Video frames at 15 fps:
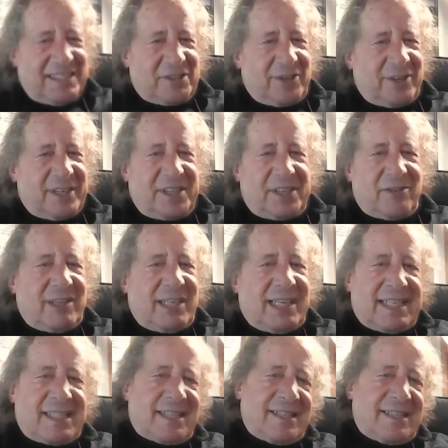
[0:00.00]
So, and there are
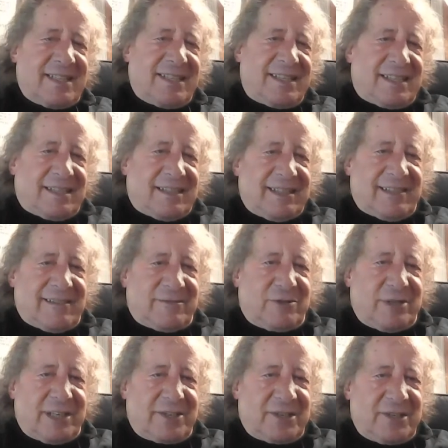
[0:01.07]
lots of these little
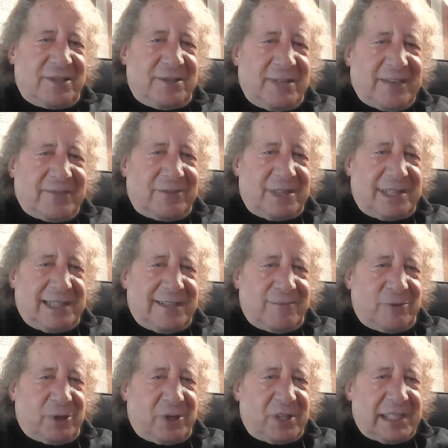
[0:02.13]
tricks that you have to deal
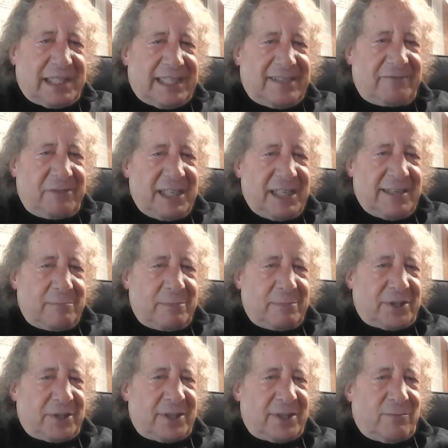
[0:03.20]
with in life,
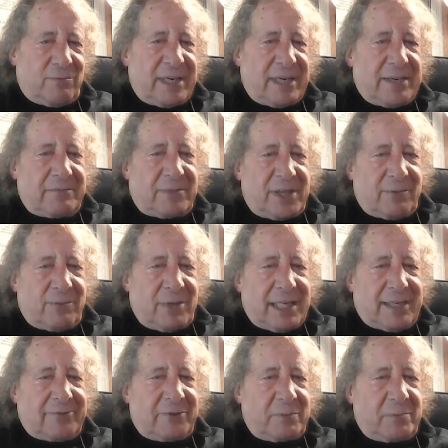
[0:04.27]
but they're
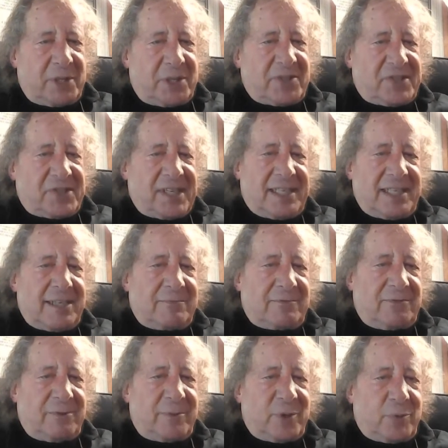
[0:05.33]
relevant because they
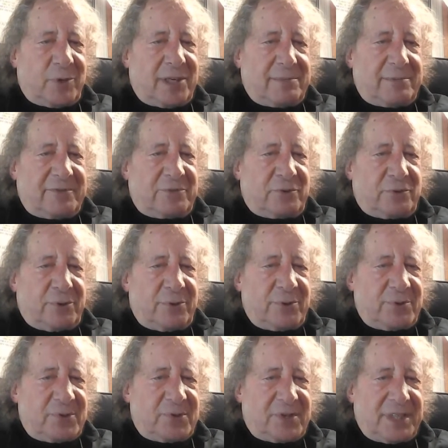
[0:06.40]
come from the realm of
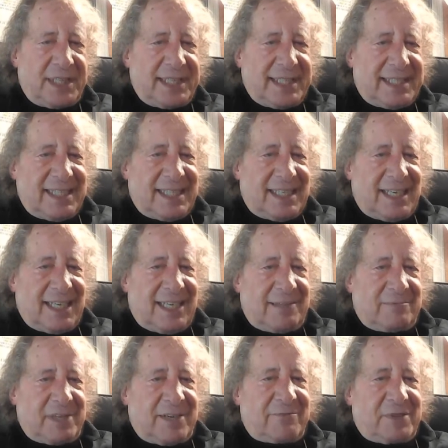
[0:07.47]
truths
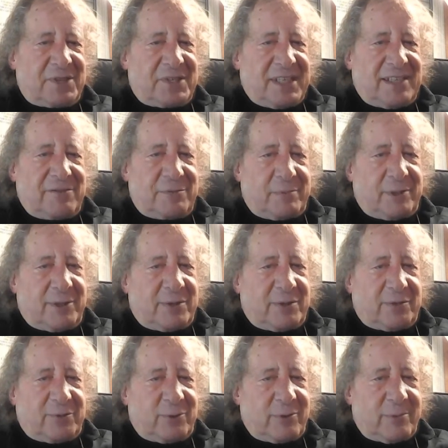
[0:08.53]
of the cells below
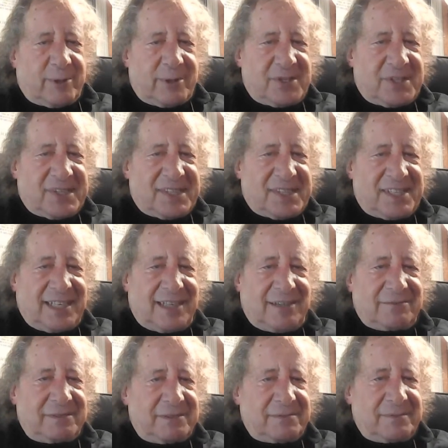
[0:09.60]
the floorboards of the
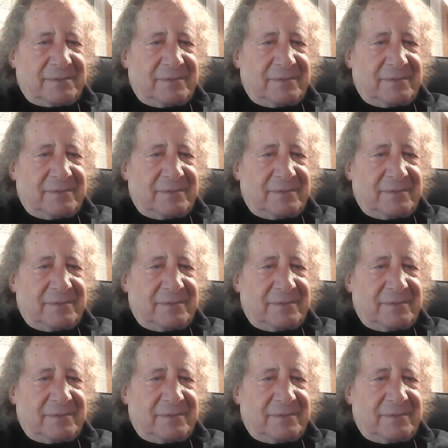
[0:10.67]
self.